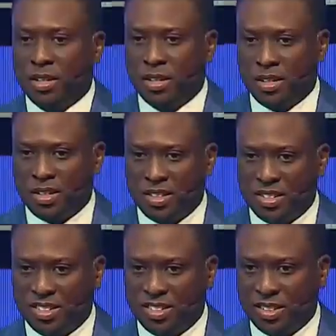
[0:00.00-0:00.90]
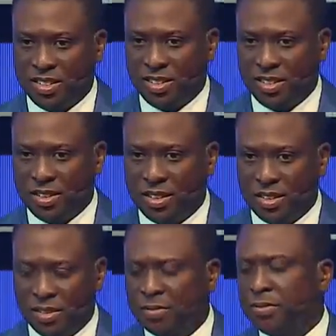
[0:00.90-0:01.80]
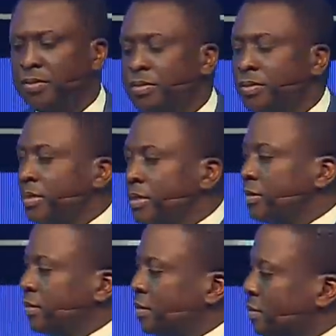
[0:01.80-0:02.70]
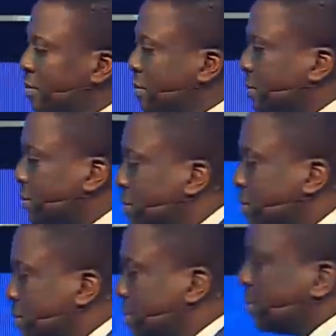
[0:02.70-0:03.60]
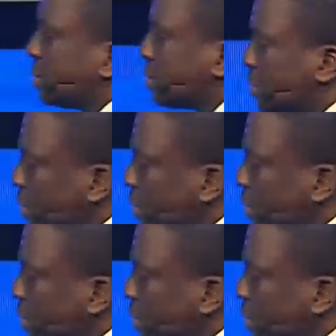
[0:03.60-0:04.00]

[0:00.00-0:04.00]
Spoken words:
No one is speaking in this clip.